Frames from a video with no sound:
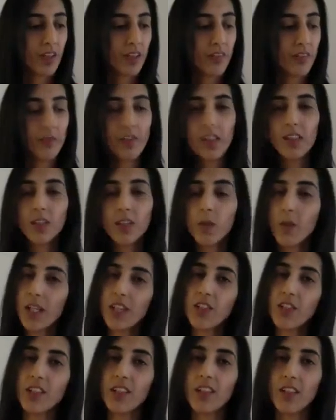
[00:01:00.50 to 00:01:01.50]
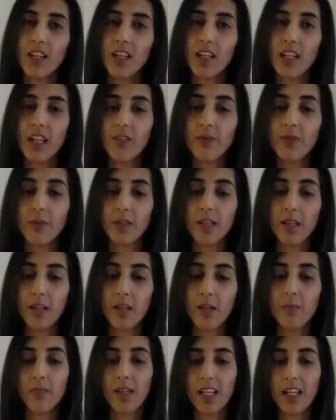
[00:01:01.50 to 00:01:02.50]
the question that I left with
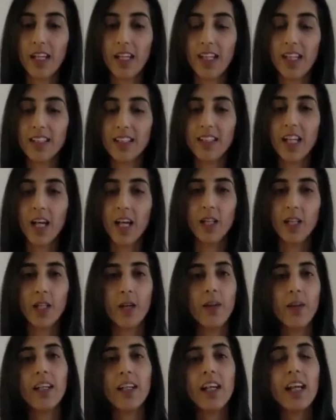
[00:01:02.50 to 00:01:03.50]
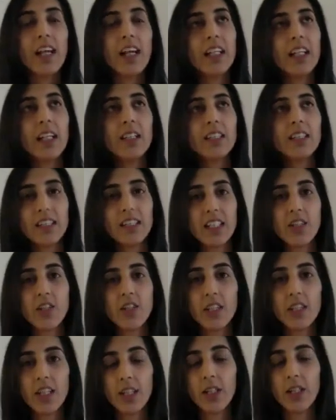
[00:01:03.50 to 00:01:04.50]
them is, any
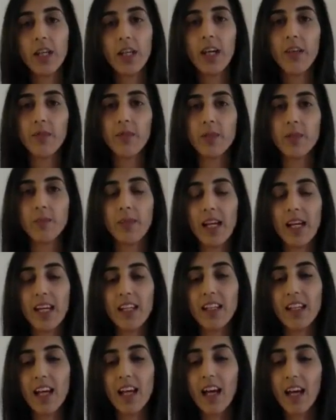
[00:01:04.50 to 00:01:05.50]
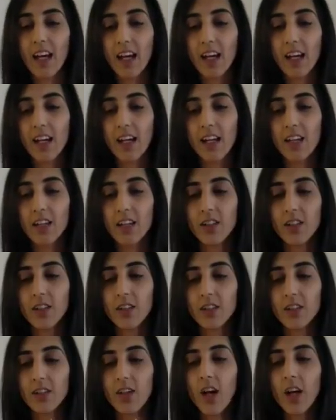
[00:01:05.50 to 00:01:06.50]
decision that you have to make,
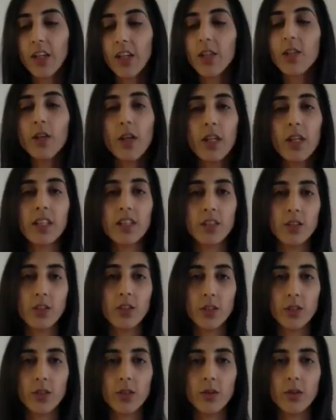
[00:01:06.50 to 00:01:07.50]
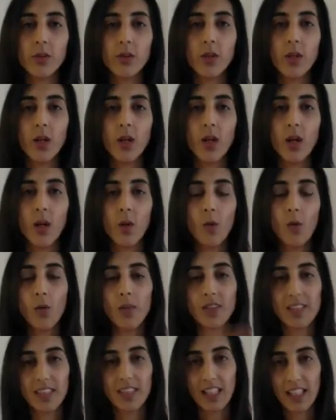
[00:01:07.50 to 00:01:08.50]
are you going to do
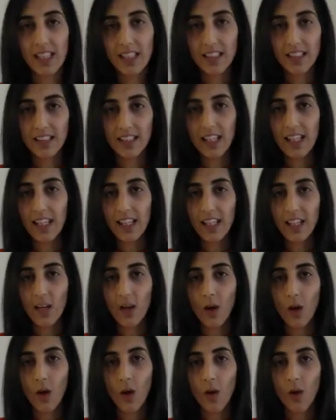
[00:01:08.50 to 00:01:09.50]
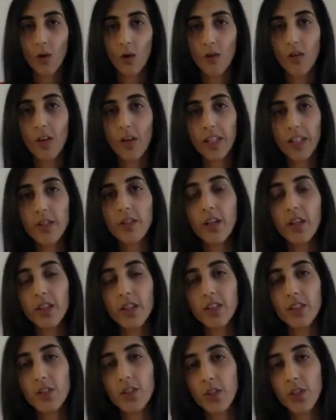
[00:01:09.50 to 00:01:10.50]
what's easy, or are you
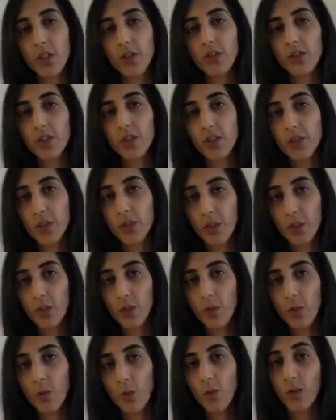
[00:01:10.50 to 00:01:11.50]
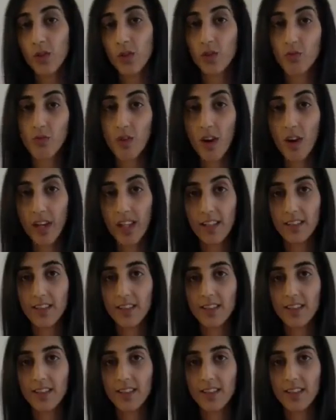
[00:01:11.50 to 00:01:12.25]
going to choose to do what's right?